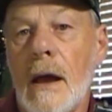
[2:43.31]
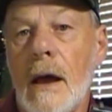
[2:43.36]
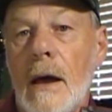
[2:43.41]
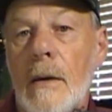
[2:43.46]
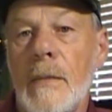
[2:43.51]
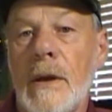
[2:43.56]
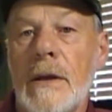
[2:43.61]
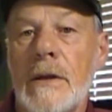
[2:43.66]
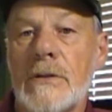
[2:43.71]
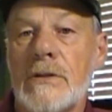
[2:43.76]

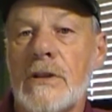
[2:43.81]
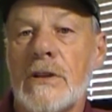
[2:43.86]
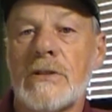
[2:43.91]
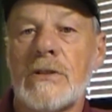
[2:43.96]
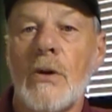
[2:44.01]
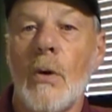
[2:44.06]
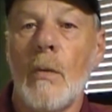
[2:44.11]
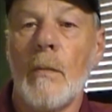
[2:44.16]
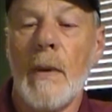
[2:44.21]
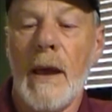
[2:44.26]
I mean, it
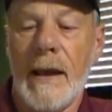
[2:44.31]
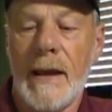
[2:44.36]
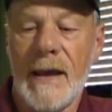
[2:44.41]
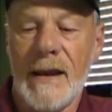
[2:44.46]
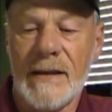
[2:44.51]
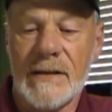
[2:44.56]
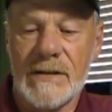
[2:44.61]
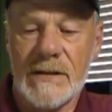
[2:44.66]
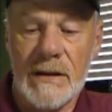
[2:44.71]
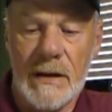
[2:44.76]
just don't make
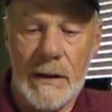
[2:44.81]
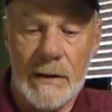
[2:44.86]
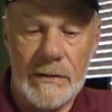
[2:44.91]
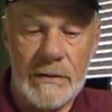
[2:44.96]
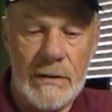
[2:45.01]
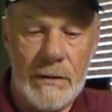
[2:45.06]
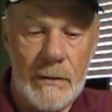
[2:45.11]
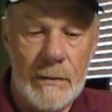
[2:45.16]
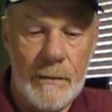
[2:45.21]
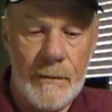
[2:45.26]
any
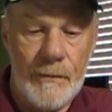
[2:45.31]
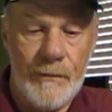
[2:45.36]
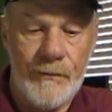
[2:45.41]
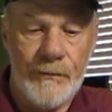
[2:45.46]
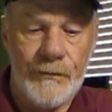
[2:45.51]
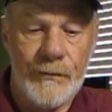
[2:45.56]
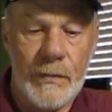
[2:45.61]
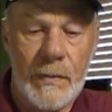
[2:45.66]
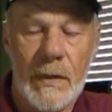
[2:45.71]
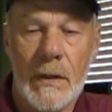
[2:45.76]
sense,
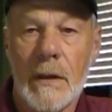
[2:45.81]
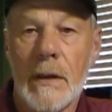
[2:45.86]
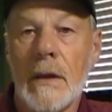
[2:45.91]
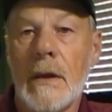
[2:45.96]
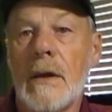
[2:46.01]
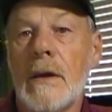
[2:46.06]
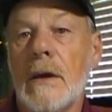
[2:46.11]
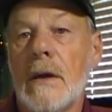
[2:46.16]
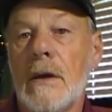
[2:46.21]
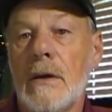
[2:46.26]

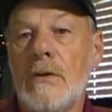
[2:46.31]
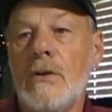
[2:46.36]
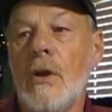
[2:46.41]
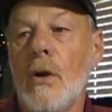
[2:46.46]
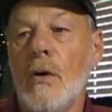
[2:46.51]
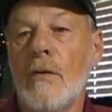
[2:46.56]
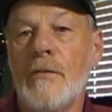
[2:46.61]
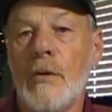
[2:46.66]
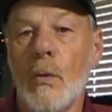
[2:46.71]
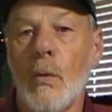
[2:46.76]
you
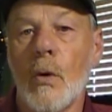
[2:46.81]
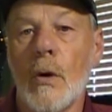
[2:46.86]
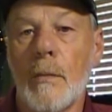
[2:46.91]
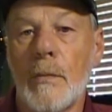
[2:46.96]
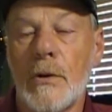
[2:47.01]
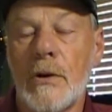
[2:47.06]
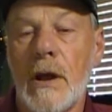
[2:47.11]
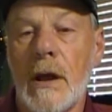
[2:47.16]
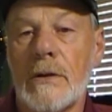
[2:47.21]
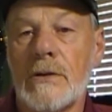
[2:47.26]
know, if you want
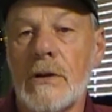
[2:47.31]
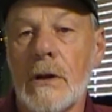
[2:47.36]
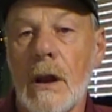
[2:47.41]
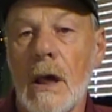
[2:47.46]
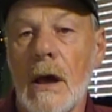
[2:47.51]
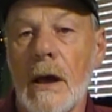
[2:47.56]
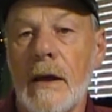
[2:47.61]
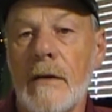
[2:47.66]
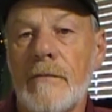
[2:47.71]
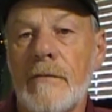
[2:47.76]
to protect your
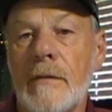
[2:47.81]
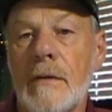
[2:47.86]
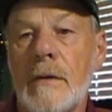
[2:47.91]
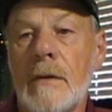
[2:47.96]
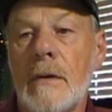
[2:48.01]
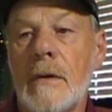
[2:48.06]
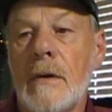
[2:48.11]
life.